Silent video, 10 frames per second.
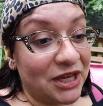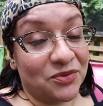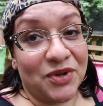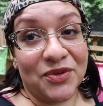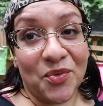
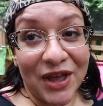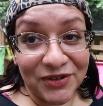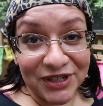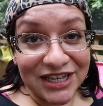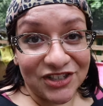But when the
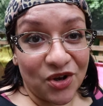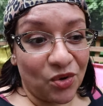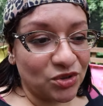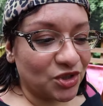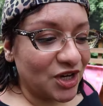weather gets
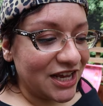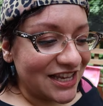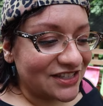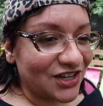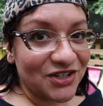colder,
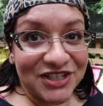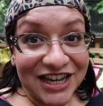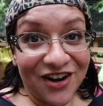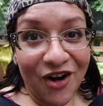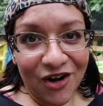it starts to
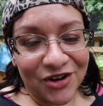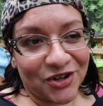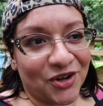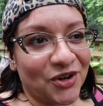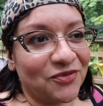get
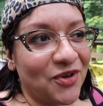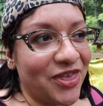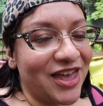harder for